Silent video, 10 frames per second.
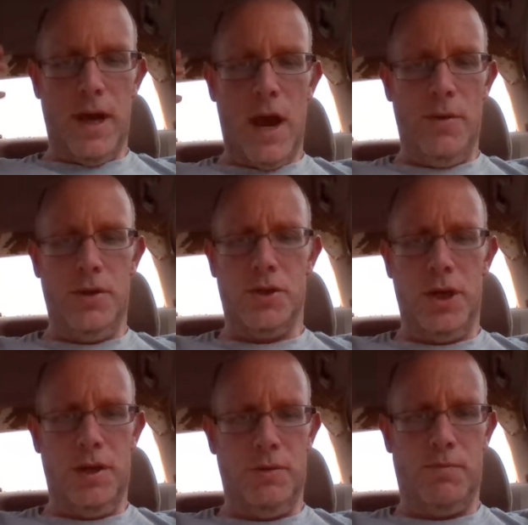how they're
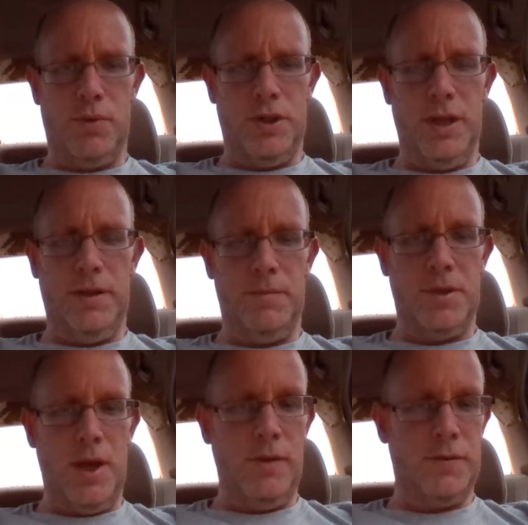trying to present
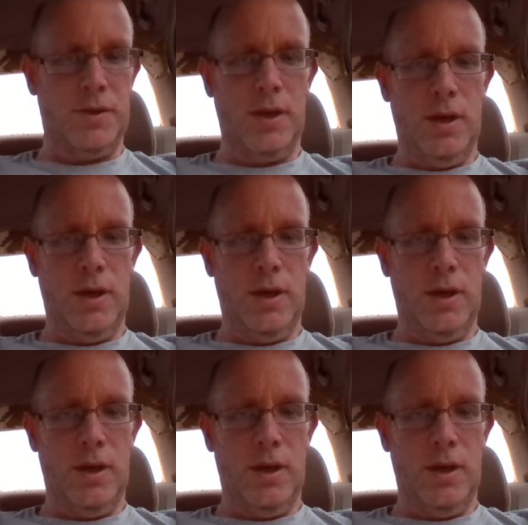themselves